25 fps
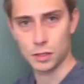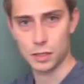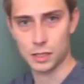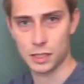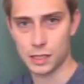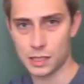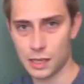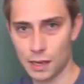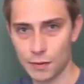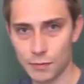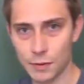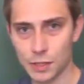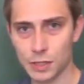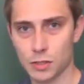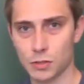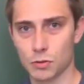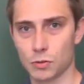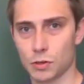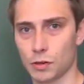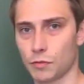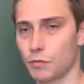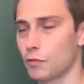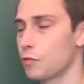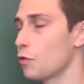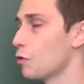the 7 to
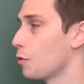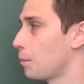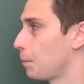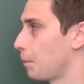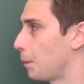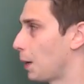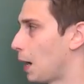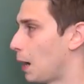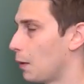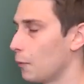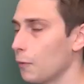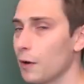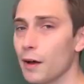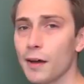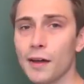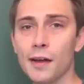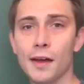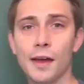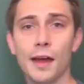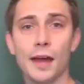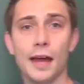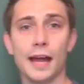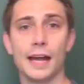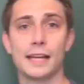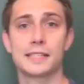the third power,
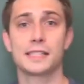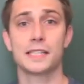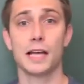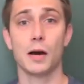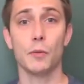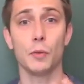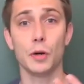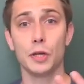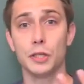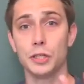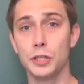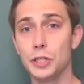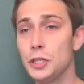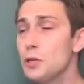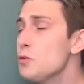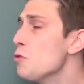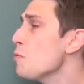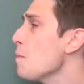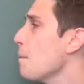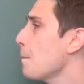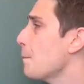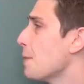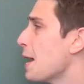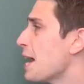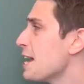as our
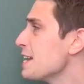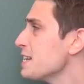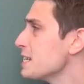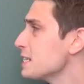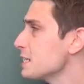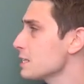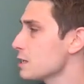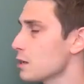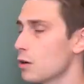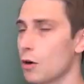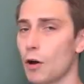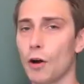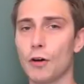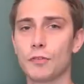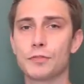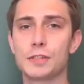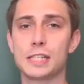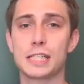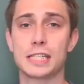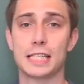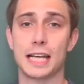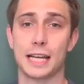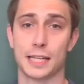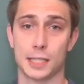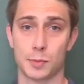new base of
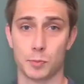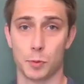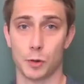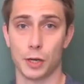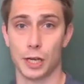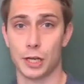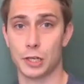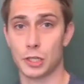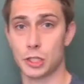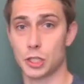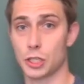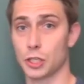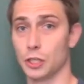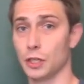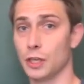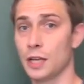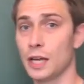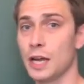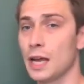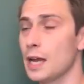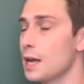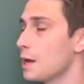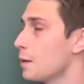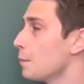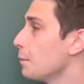this exponential.
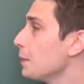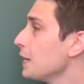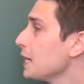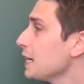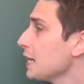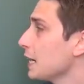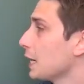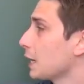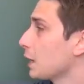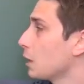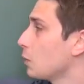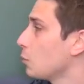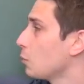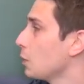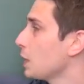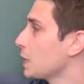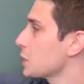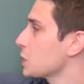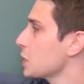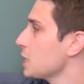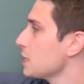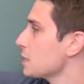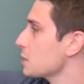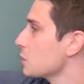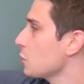Meaning, we are
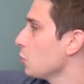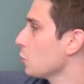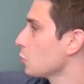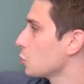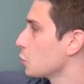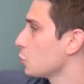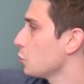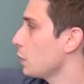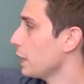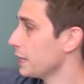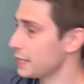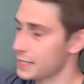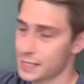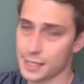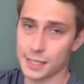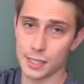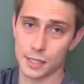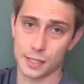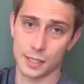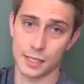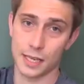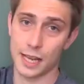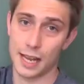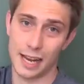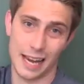just going to raise
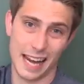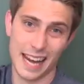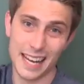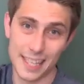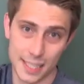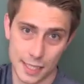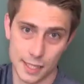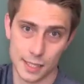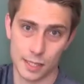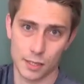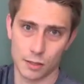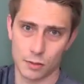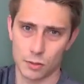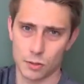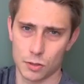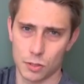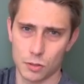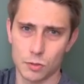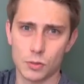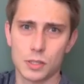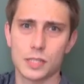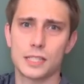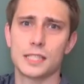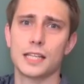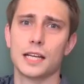this x
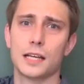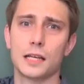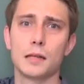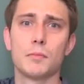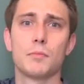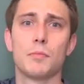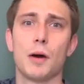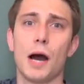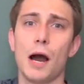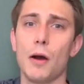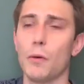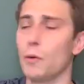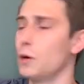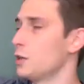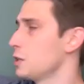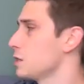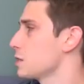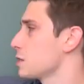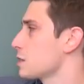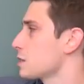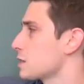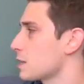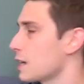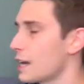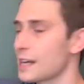to the second power.
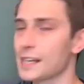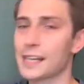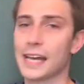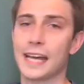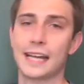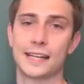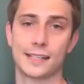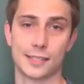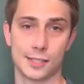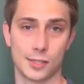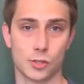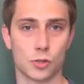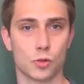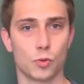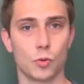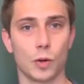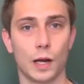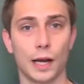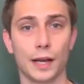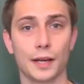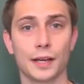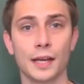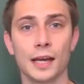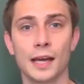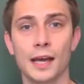This is like x
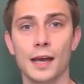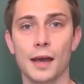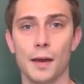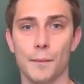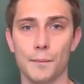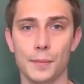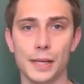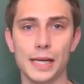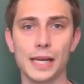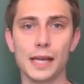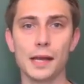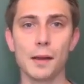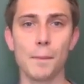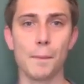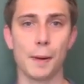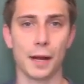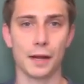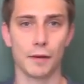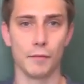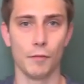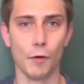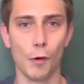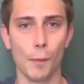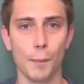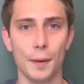squared, meaning by
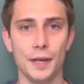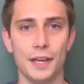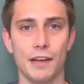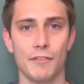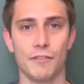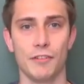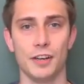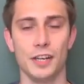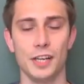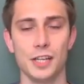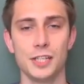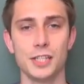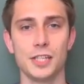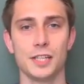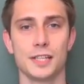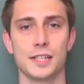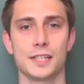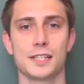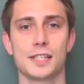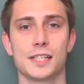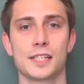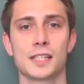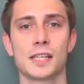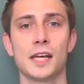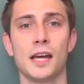the verbal definition,
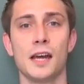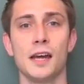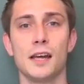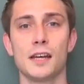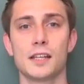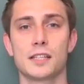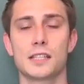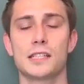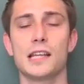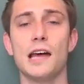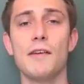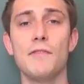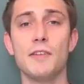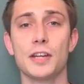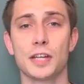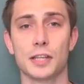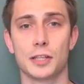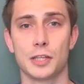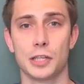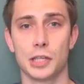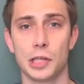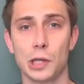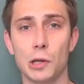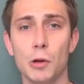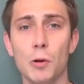this is 7
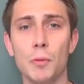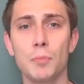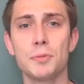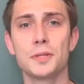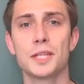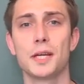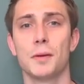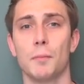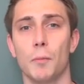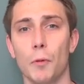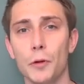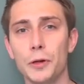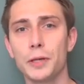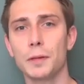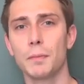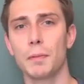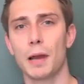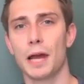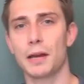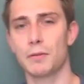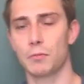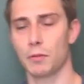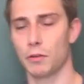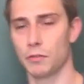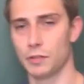cubed
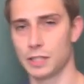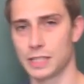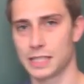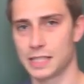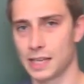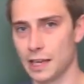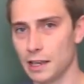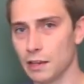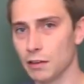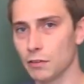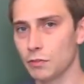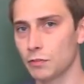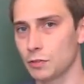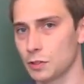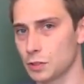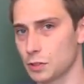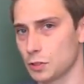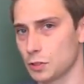multiplied with itself